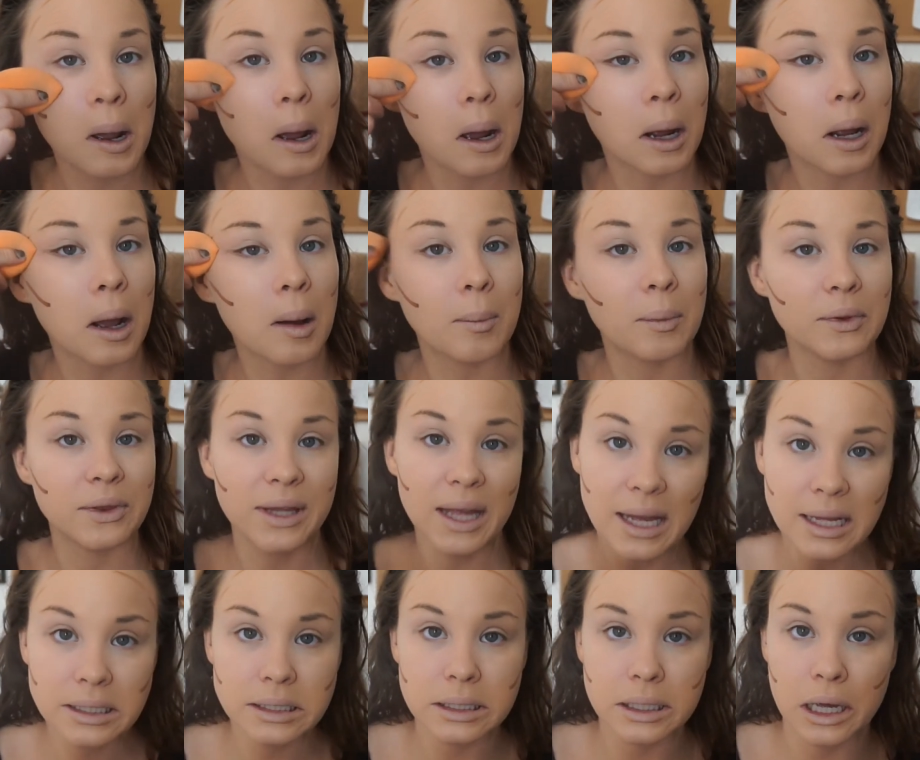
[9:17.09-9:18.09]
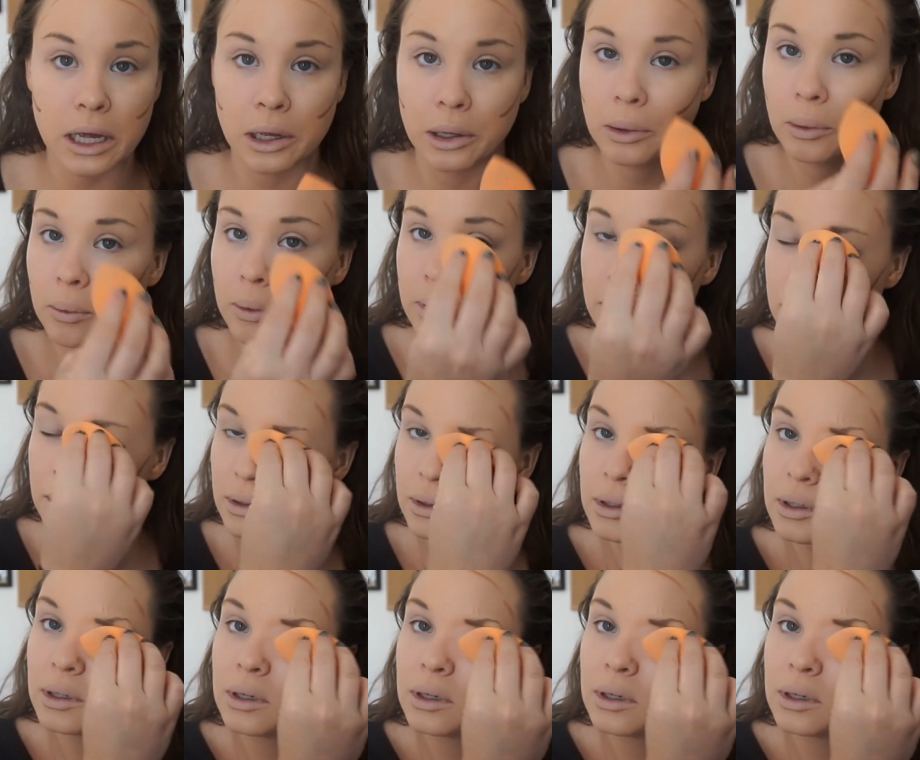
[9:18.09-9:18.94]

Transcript: a couple days ago,